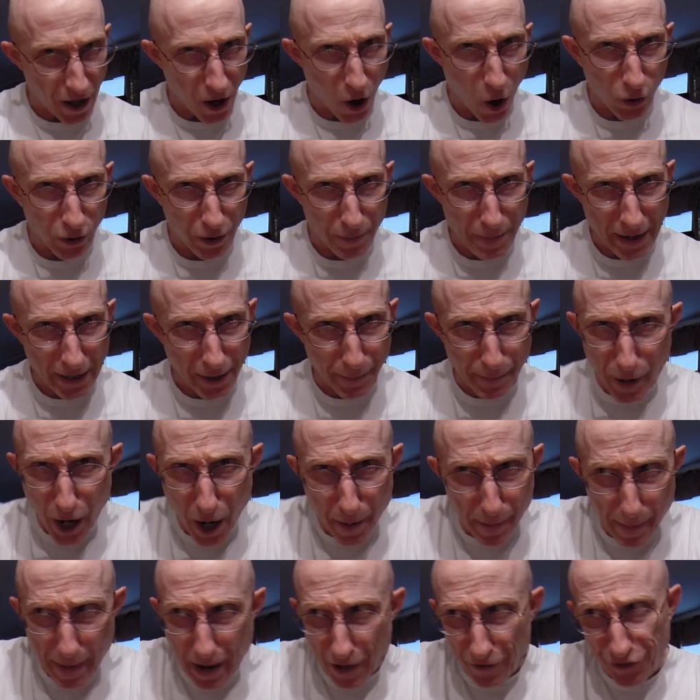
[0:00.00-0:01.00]
they only make
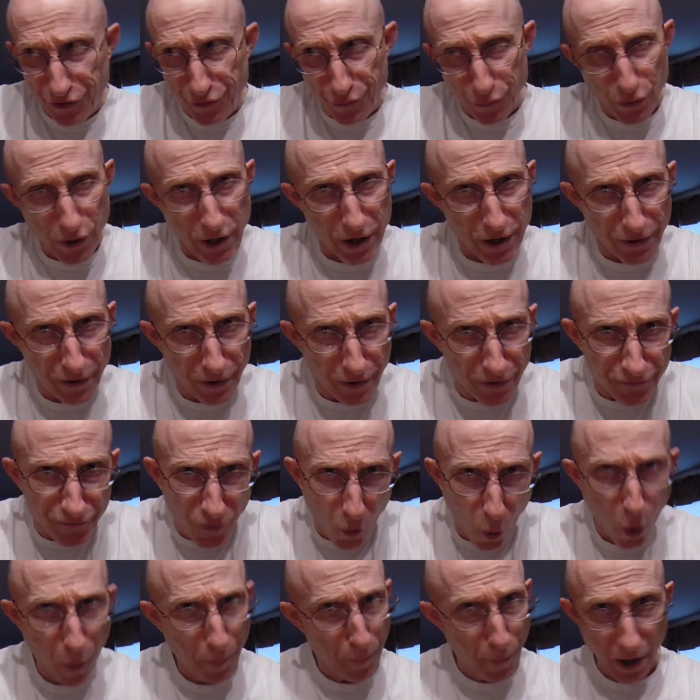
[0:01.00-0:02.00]
probably about
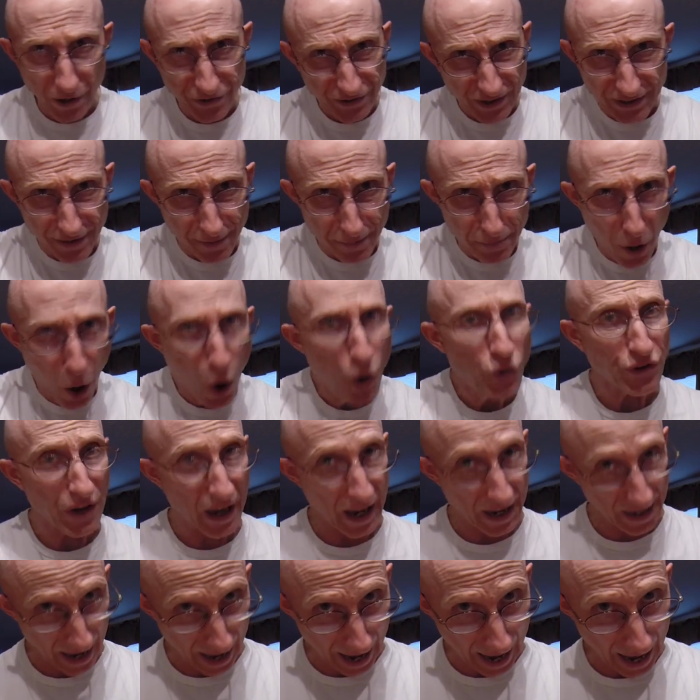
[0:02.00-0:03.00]
$3-4 at the most
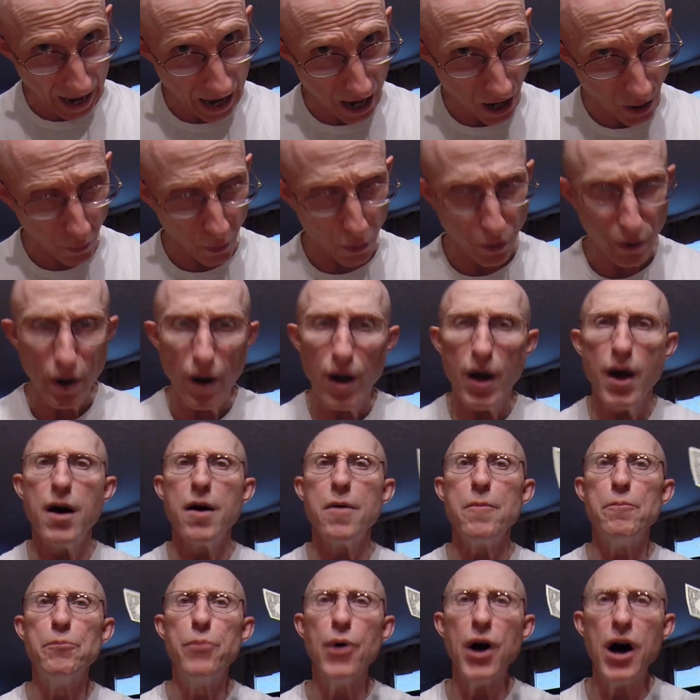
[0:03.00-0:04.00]
an hour.
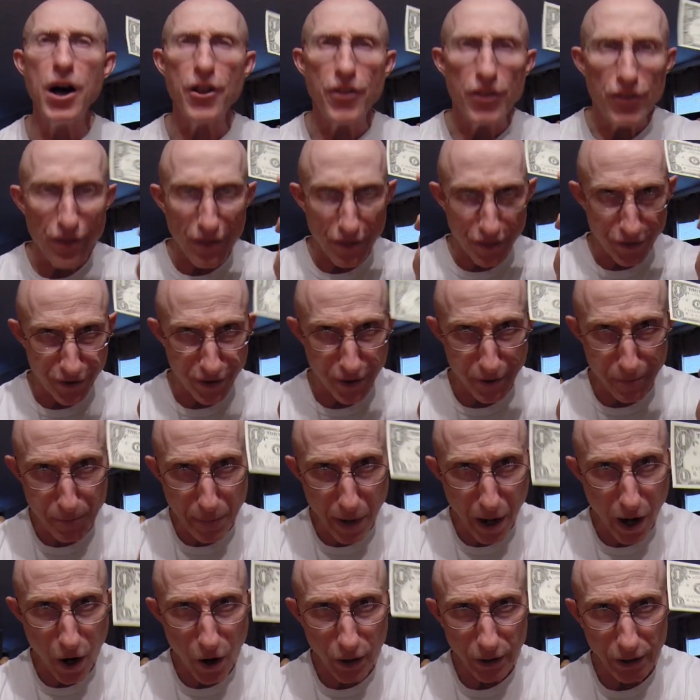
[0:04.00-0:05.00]
But the
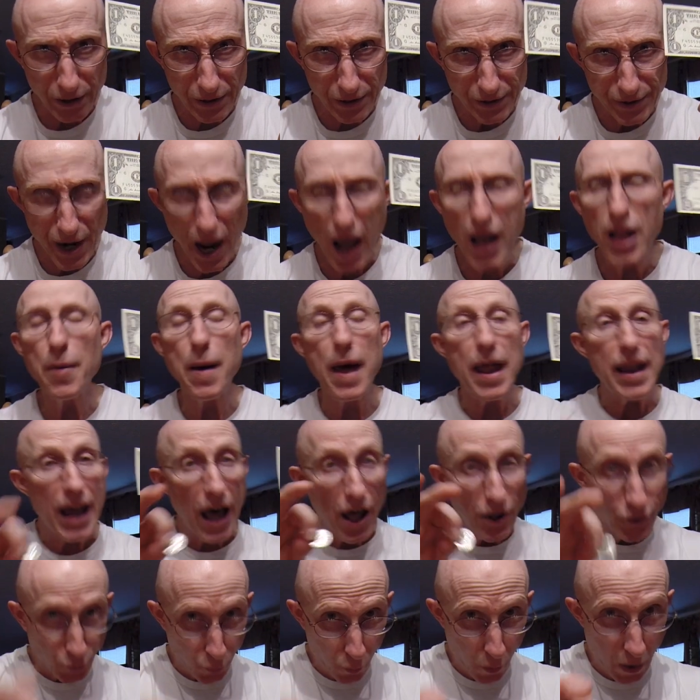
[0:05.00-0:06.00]
American dollar, and
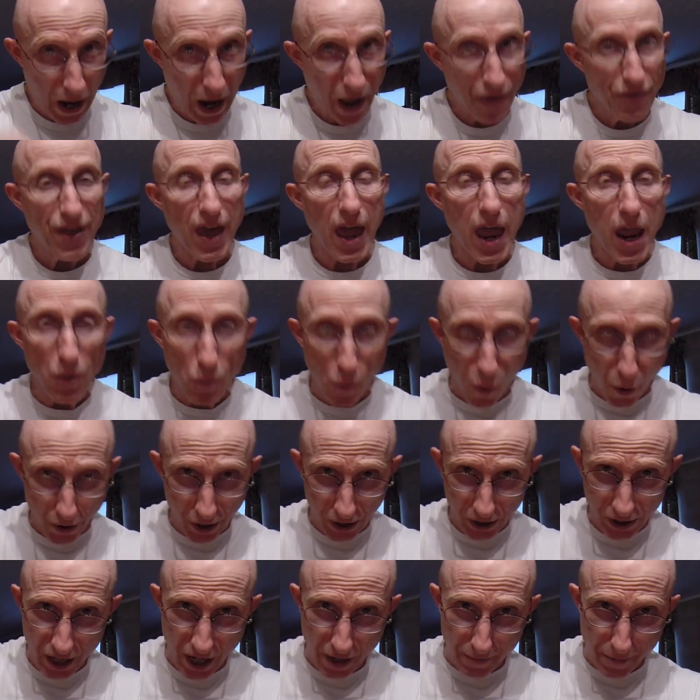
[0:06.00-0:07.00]
that's why they
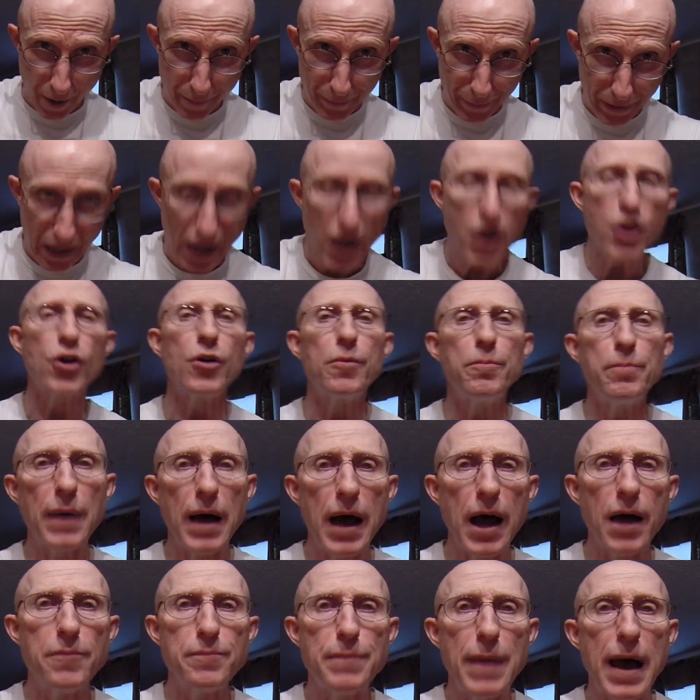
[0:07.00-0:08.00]
want to come up here.
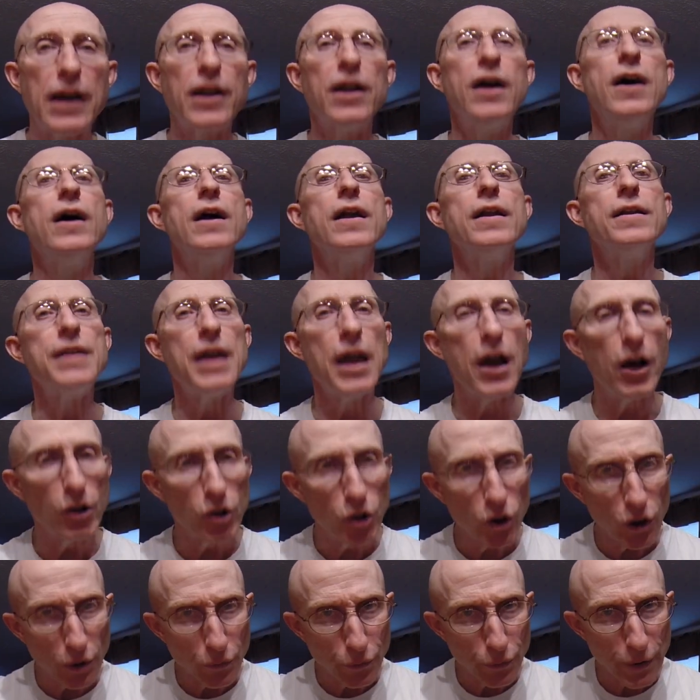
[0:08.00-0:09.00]
Now a
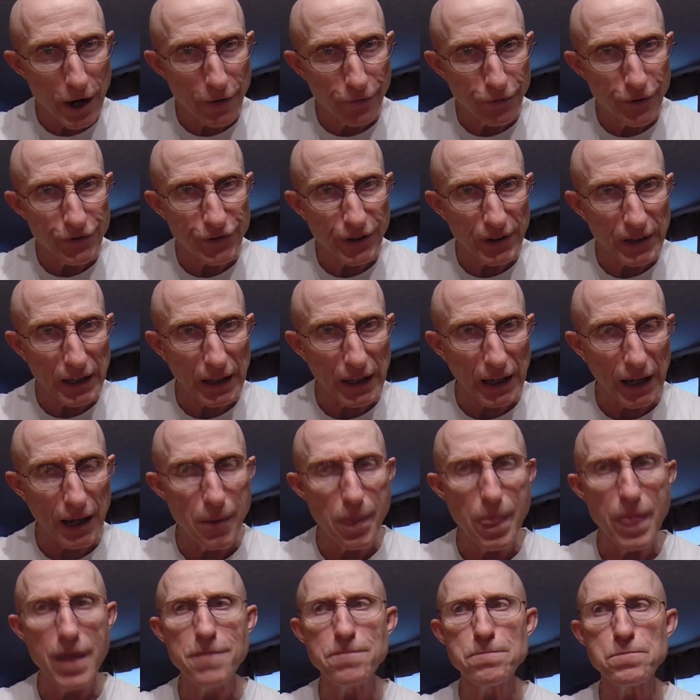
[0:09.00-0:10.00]
little reference
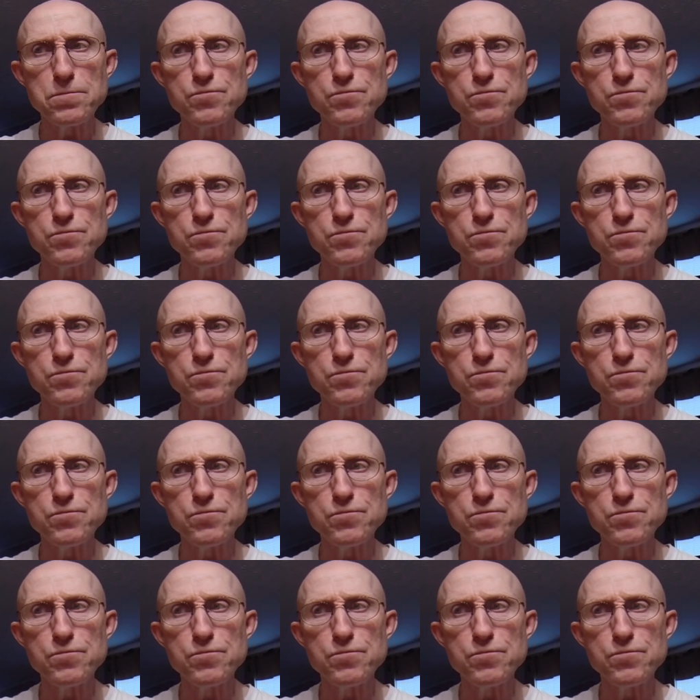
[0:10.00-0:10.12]
again.